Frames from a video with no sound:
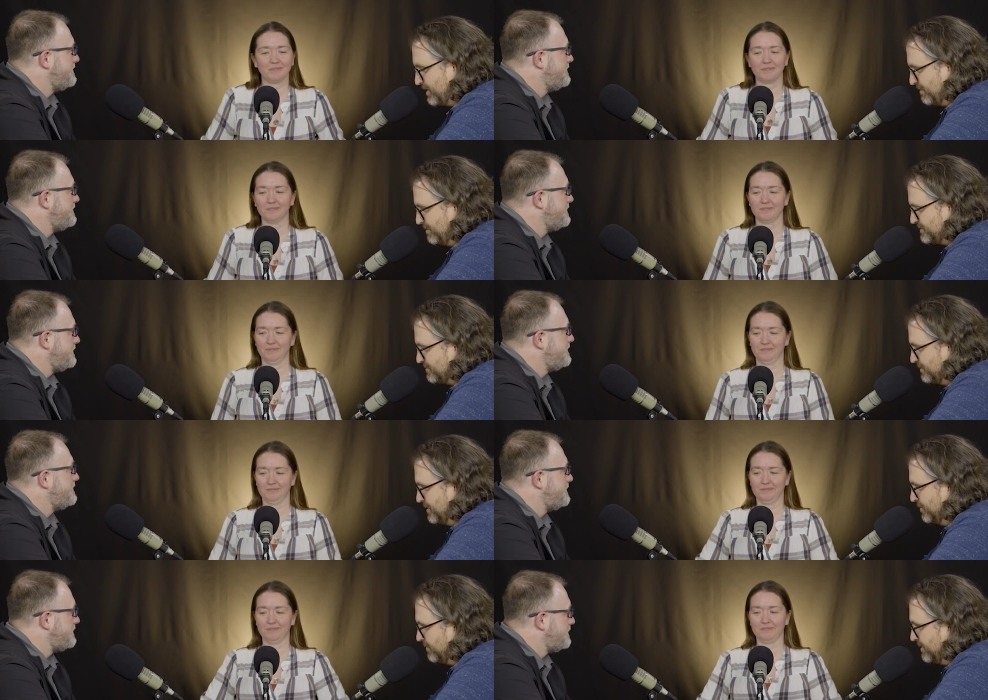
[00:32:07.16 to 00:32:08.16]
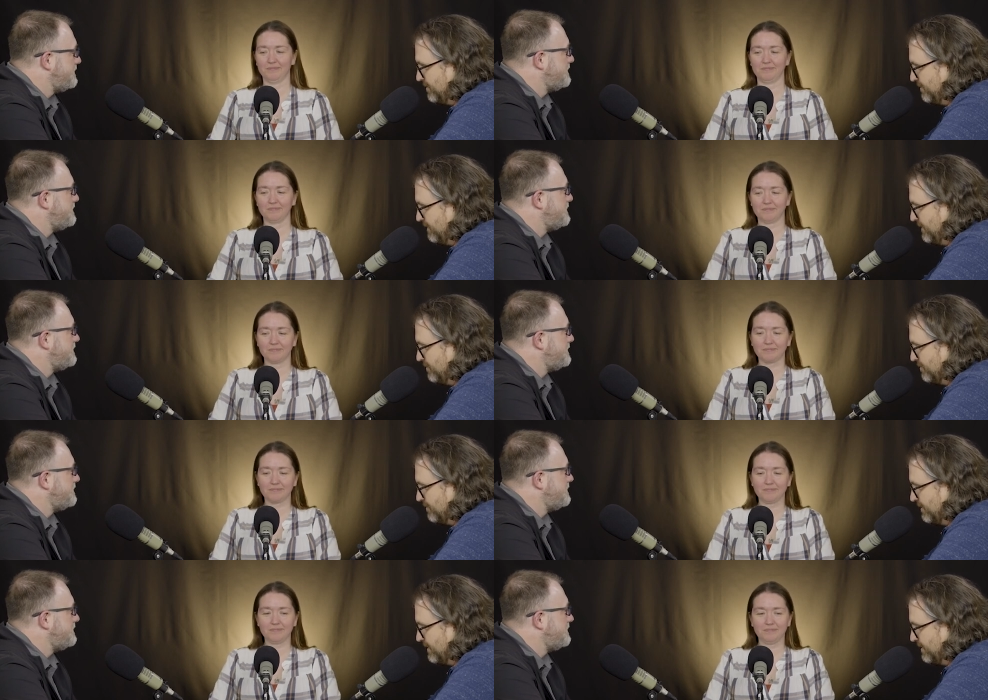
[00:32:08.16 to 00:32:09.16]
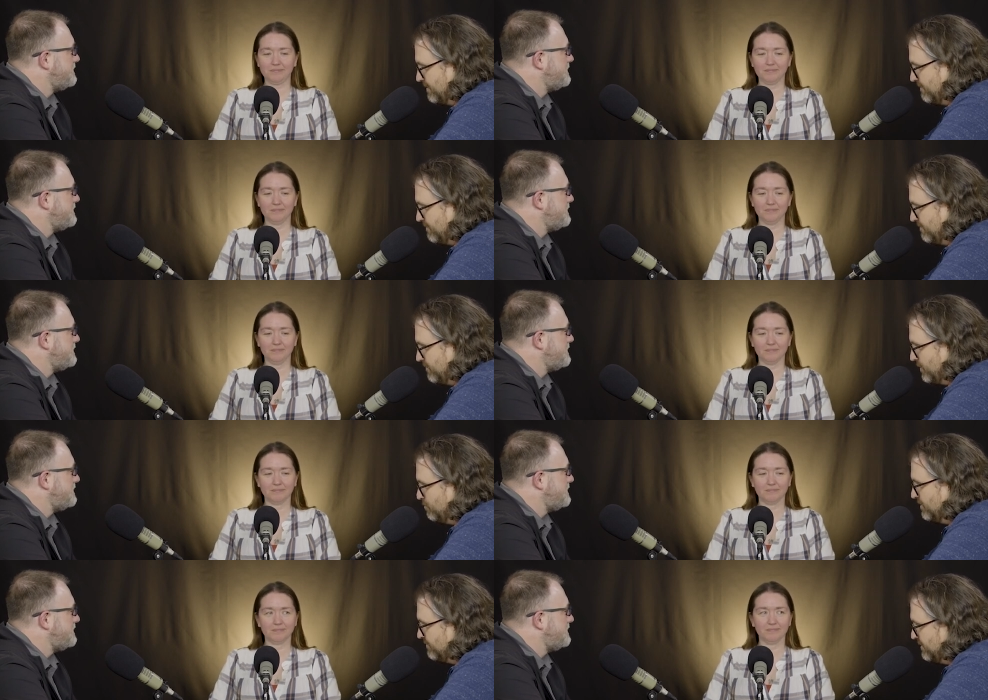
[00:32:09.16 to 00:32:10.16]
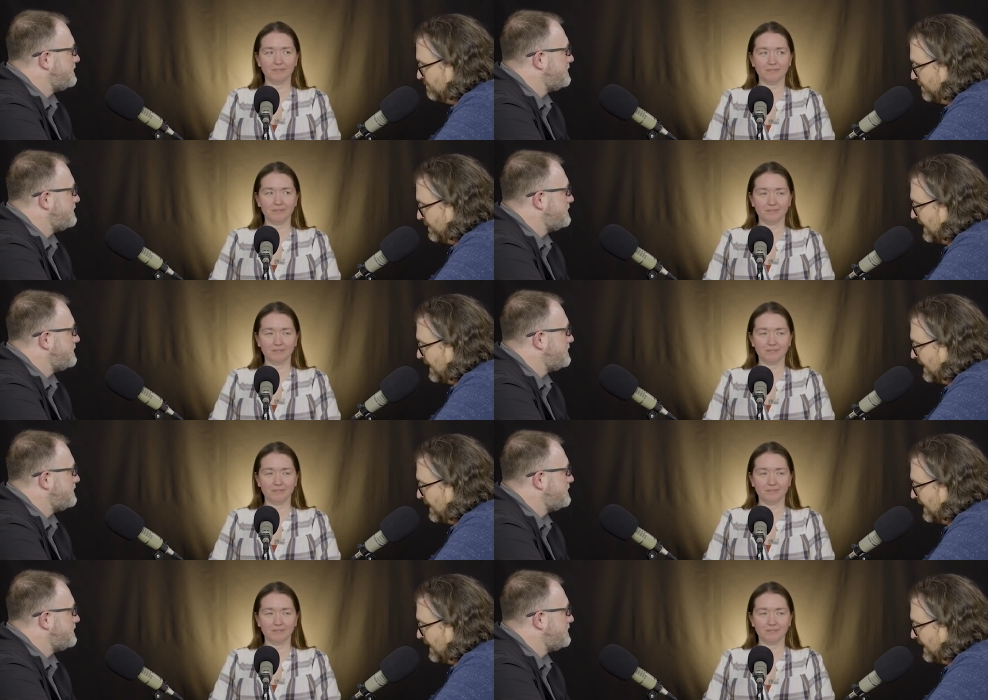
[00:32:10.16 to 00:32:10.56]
Speaker 1: Mary. We certainly know that you, that you're uh, very busy and very